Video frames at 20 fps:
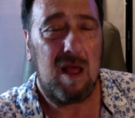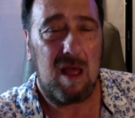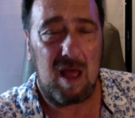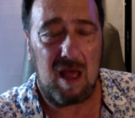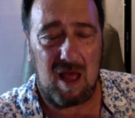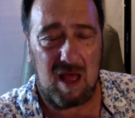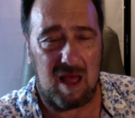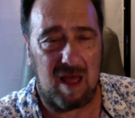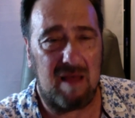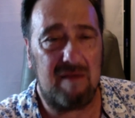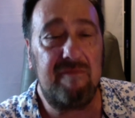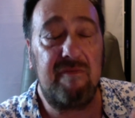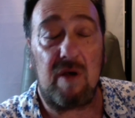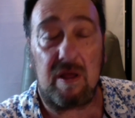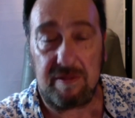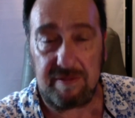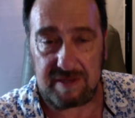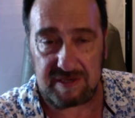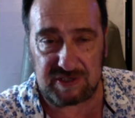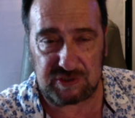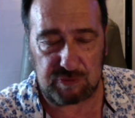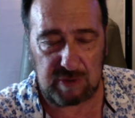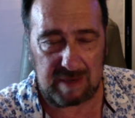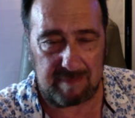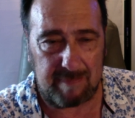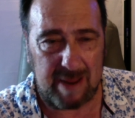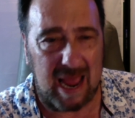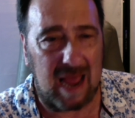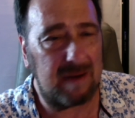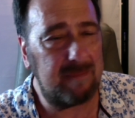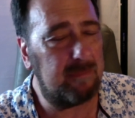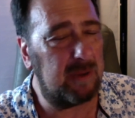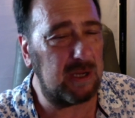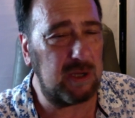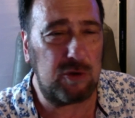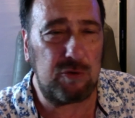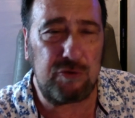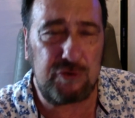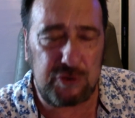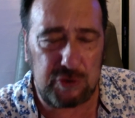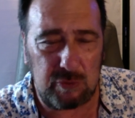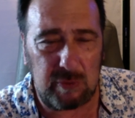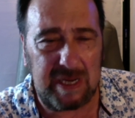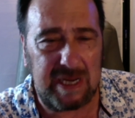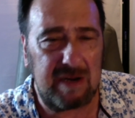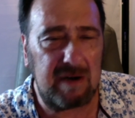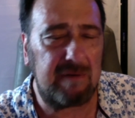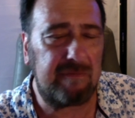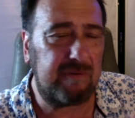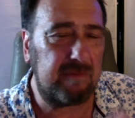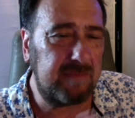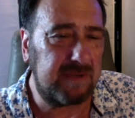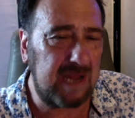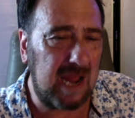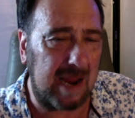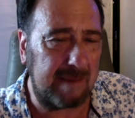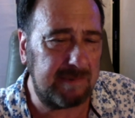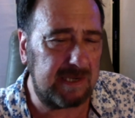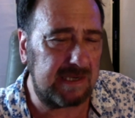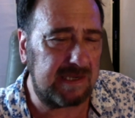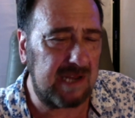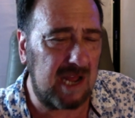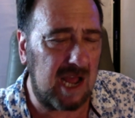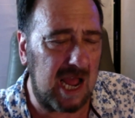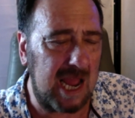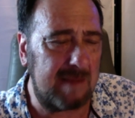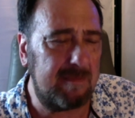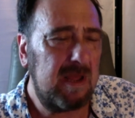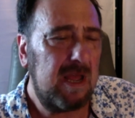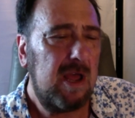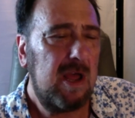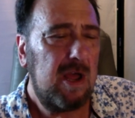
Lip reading: of the street band, but you do hear it from time to time.